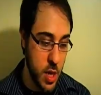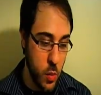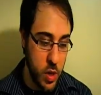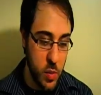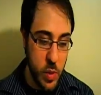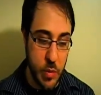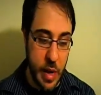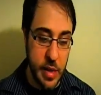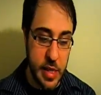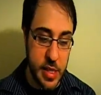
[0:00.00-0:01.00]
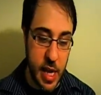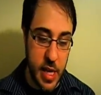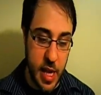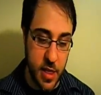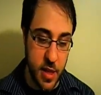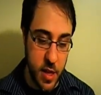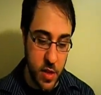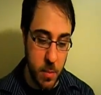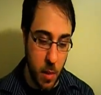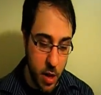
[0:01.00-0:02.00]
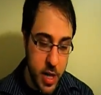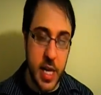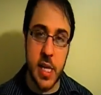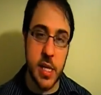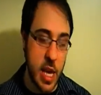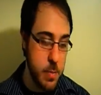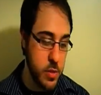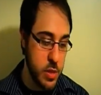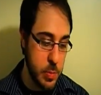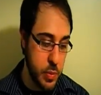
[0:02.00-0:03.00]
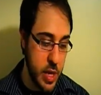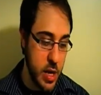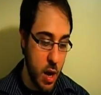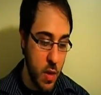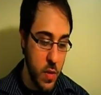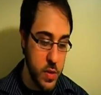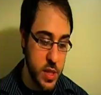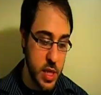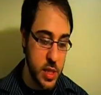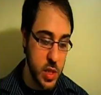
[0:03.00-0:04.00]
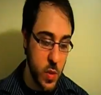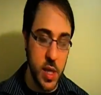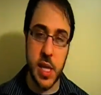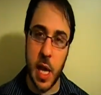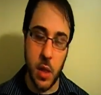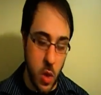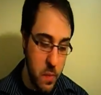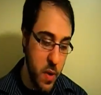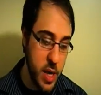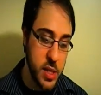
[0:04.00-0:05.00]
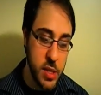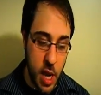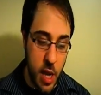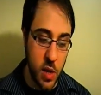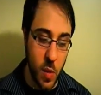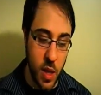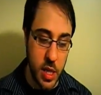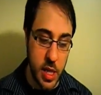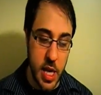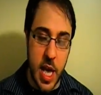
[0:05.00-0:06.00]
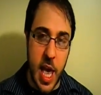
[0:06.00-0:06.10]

Wouldn't we rightly say that the market is able to bring all those things to us at low prices, high quality,